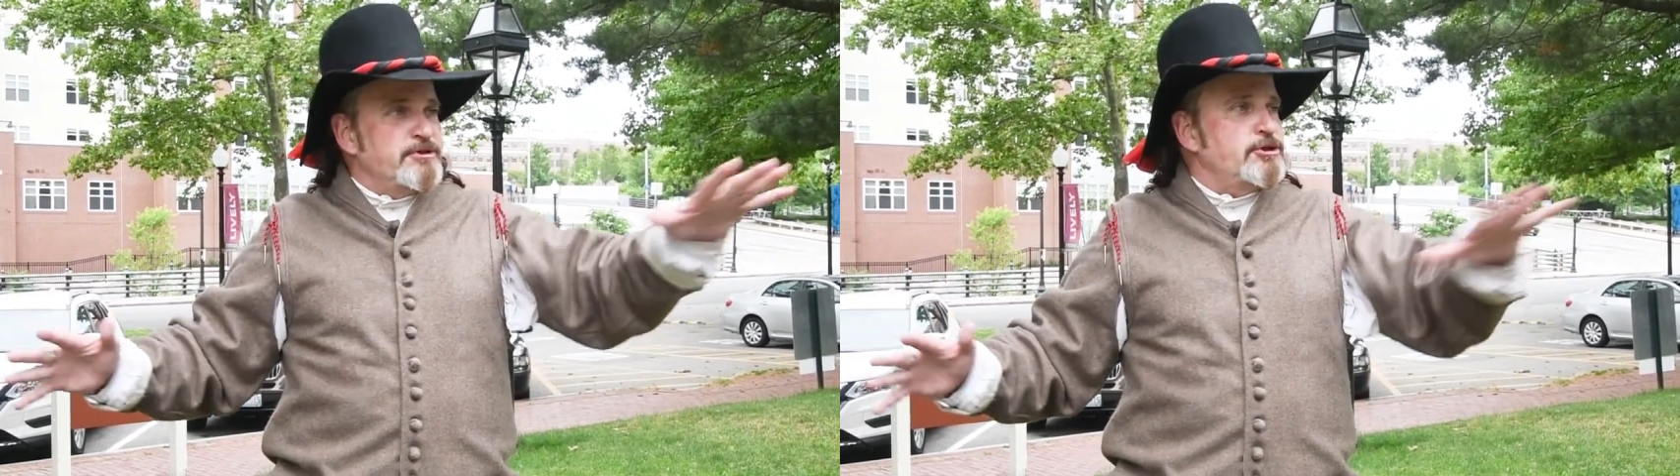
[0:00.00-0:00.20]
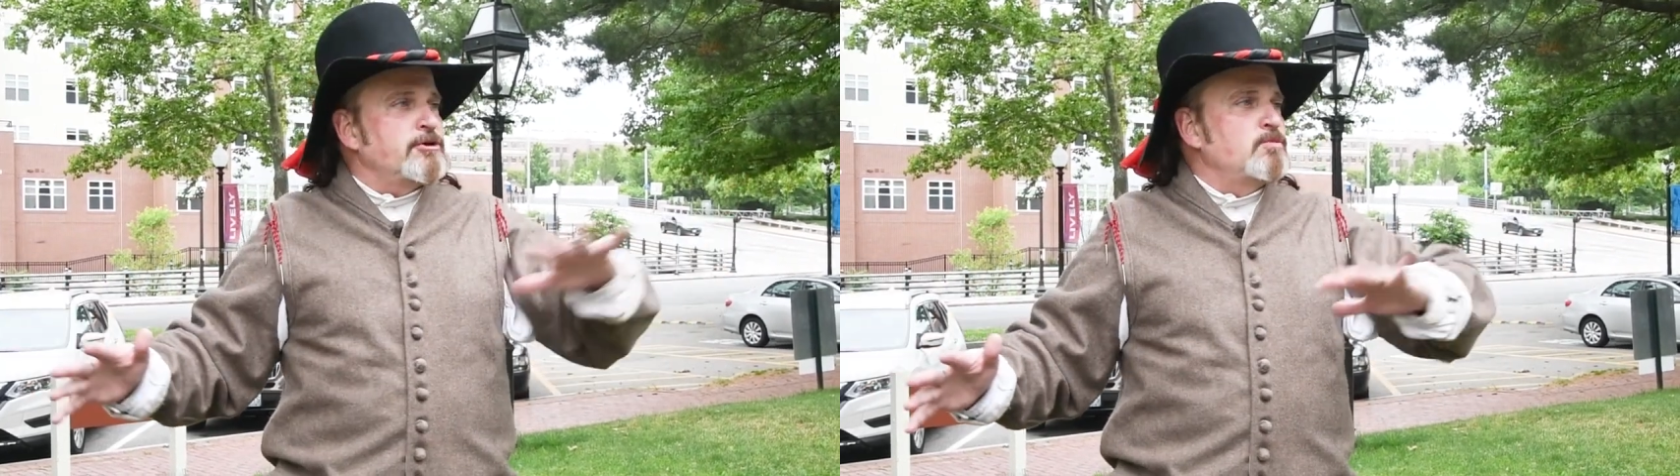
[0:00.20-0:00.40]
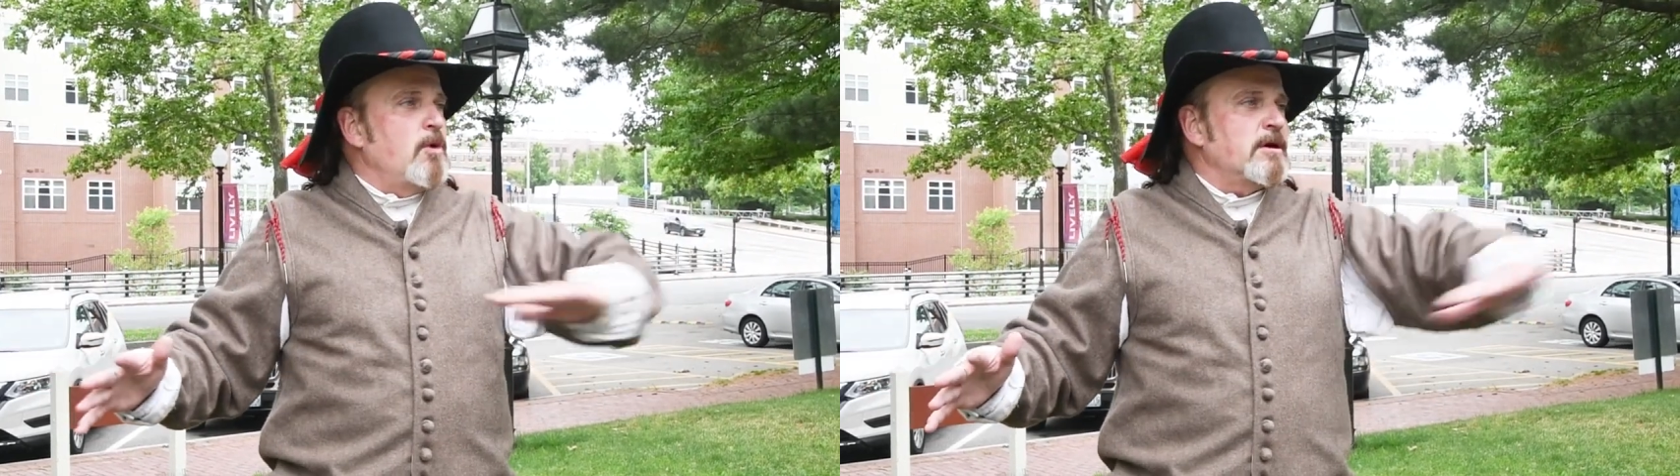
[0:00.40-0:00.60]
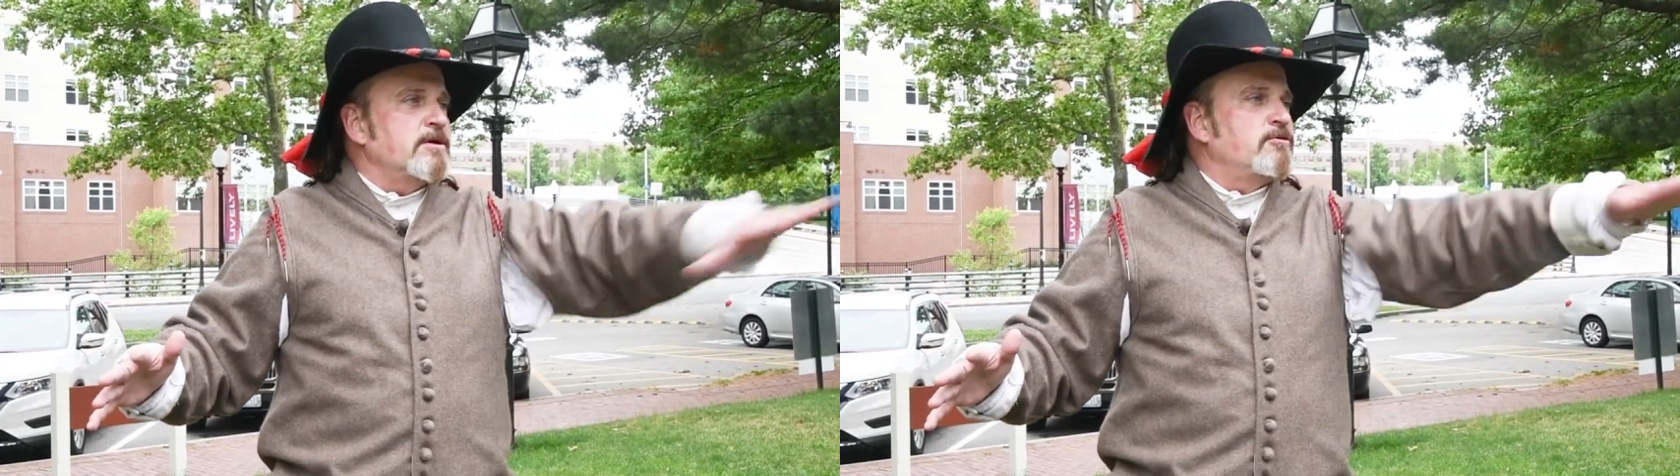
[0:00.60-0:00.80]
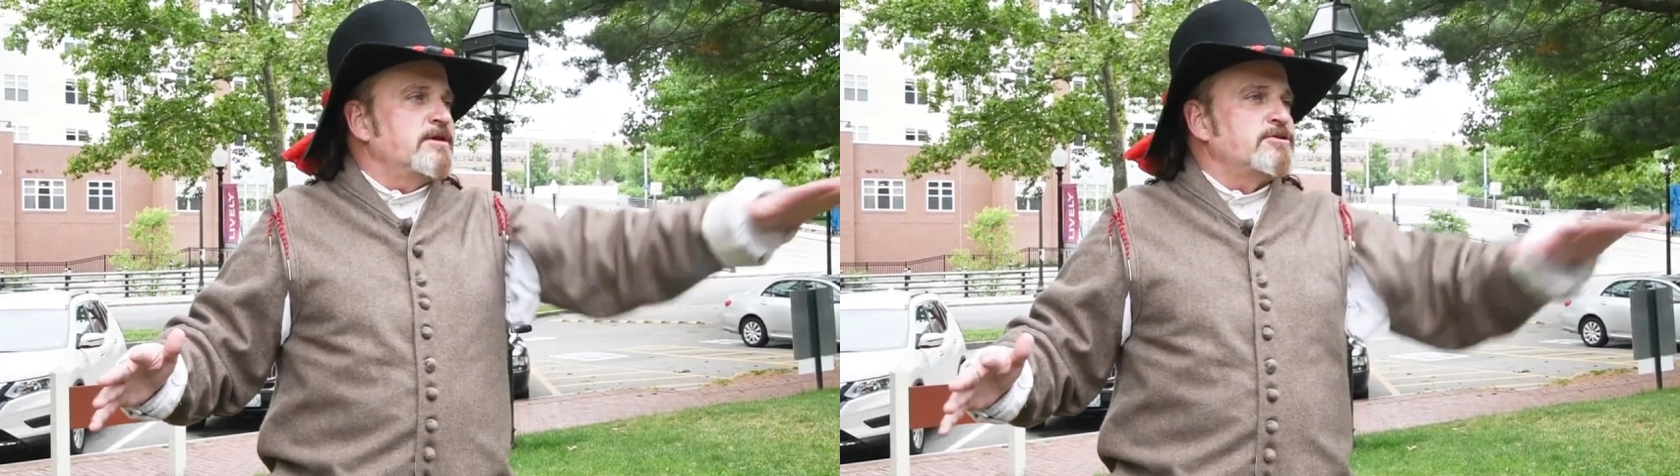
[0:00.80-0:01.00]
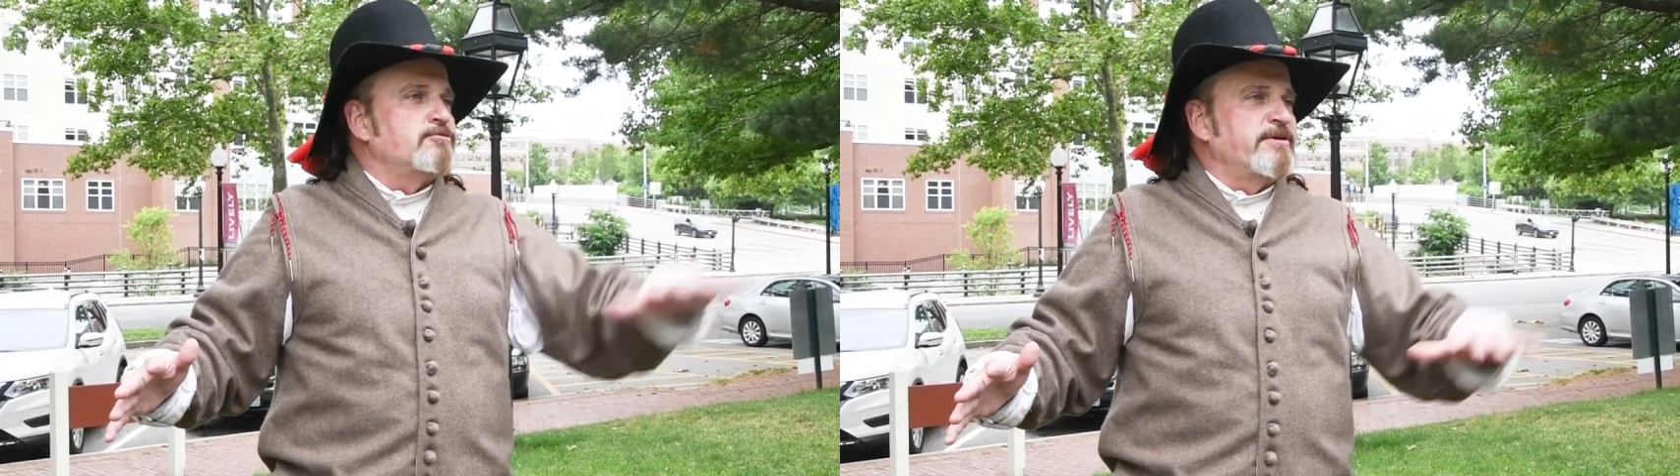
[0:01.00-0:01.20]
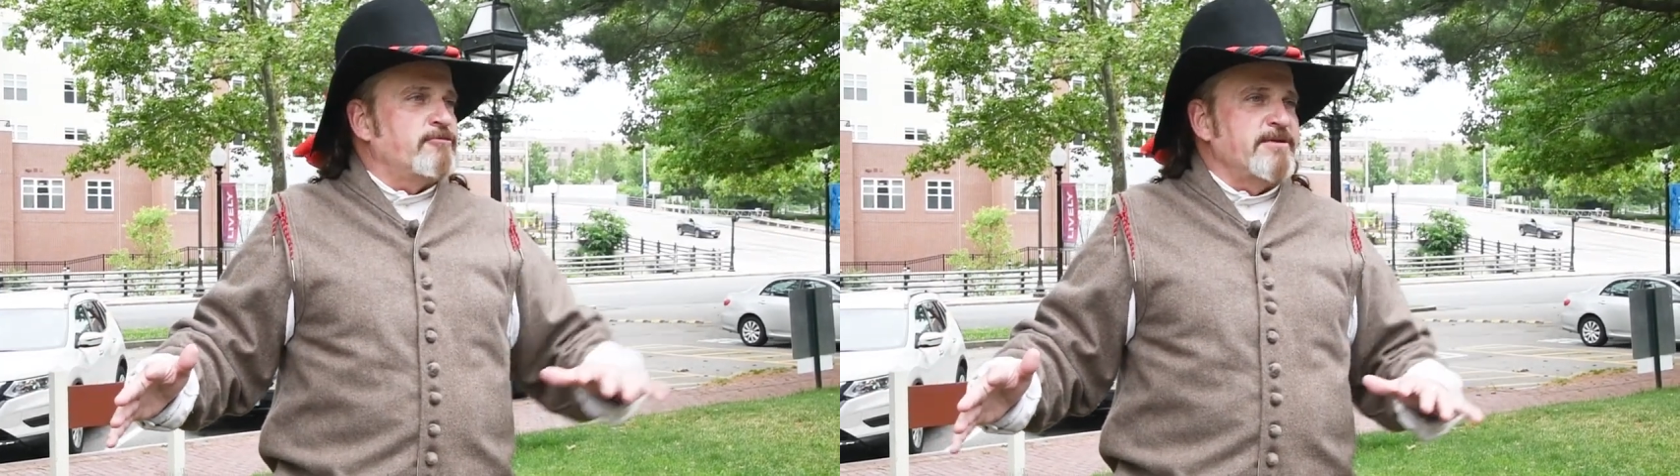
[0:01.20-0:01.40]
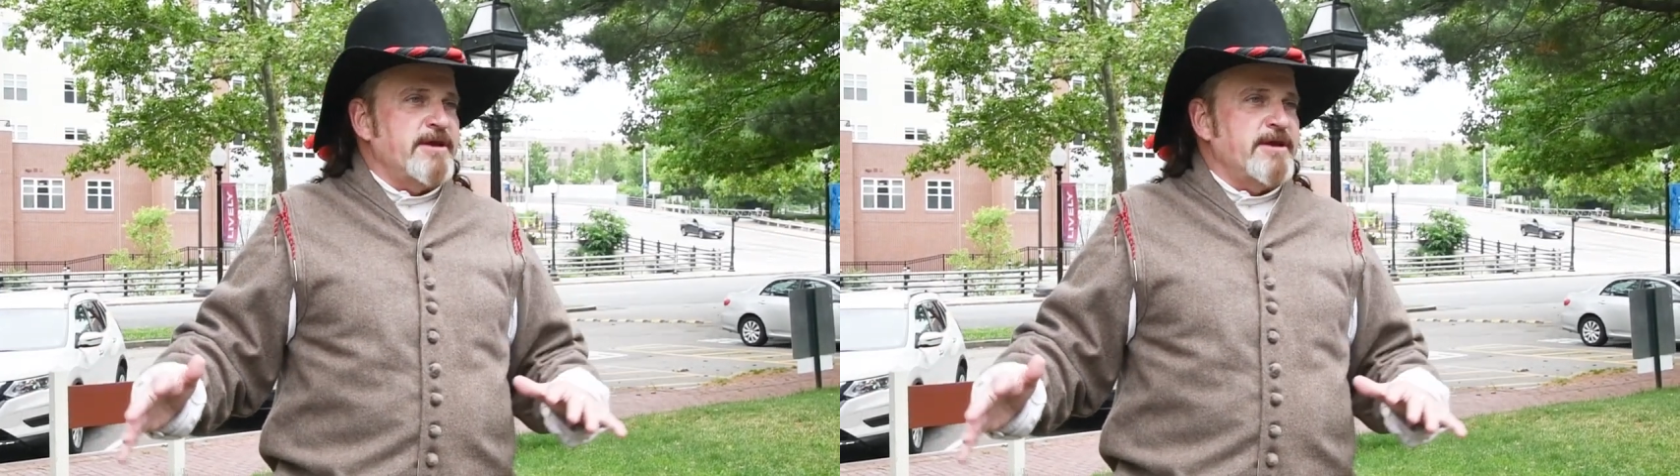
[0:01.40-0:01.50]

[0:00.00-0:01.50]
but you could walk across the river on